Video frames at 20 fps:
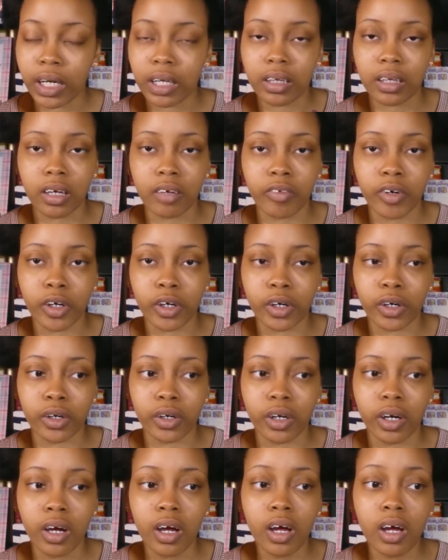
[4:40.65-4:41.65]
I love
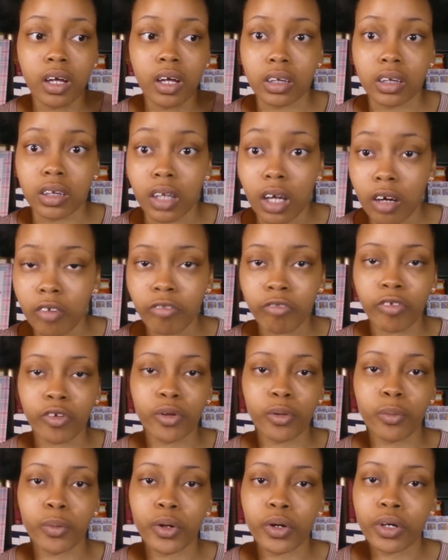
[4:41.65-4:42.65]
her love for
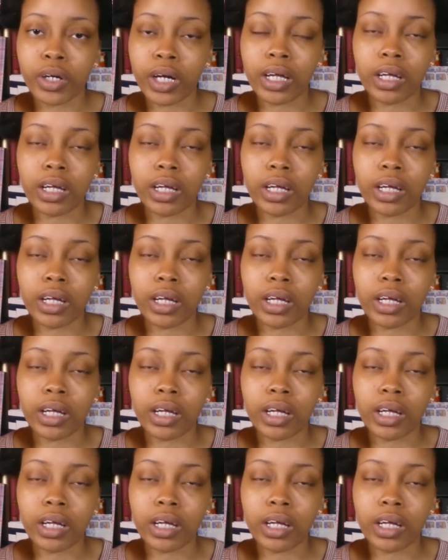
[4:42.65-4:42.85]
the word.